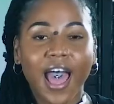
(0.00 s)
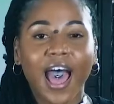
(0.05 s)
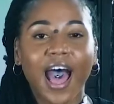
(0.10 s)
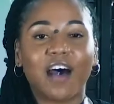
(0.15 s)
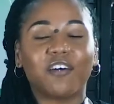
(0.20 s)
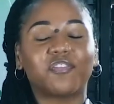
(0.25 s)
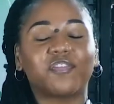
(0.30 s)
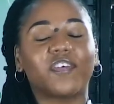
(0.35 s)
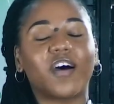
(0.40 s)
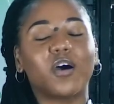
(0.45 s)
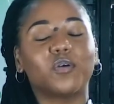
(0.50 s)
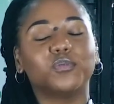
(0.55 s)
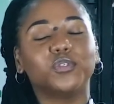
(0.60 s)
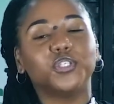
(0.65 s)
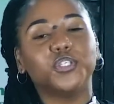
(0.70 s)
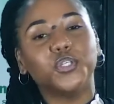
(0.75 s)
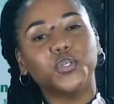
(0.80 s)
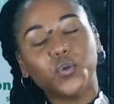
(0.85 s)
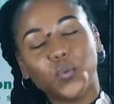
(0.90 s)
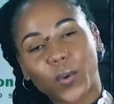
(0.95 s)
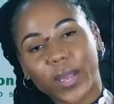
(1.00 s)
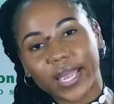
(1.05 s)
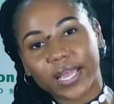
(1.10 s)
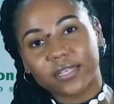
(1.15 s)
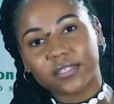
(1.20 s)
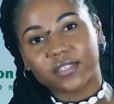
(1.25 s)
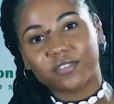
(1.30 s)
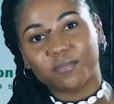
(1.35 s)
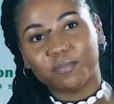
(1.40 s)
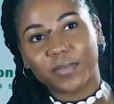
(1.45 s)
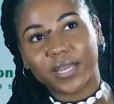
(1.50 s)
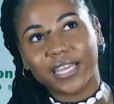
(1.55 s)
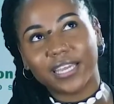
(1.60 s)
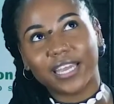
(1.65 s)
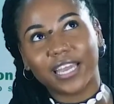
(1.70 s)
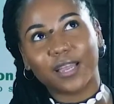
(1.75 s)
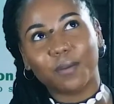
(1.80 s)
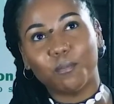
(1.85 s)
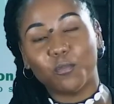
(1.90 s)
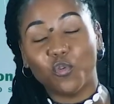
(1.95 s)
have found new ways of
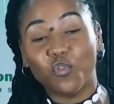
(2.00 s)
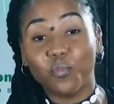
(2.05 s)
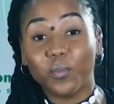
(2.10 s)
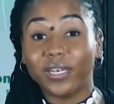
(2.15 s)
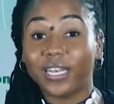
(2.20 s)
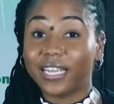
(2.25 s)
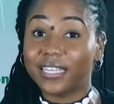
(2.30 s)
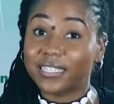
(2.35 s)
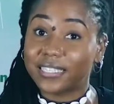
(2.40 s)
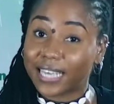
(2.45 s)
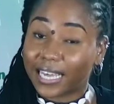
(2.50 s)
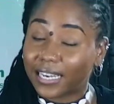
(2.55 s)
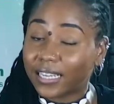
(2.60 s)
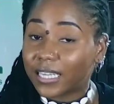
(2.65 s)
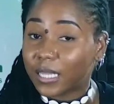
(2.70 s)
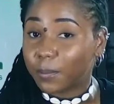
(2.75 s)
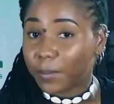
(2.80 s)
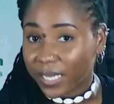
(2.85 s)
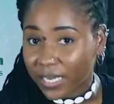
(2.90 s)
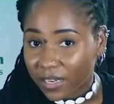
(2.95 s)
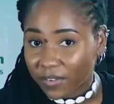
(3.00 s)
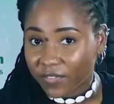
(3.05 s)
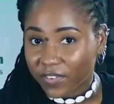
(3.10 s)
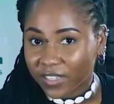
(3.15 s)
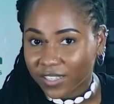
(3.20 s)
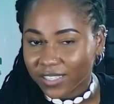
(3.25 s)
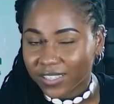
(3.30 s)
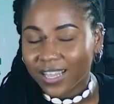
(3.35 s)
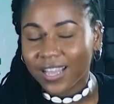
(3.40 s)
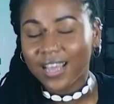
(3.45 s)
making movement aesthetically meaningful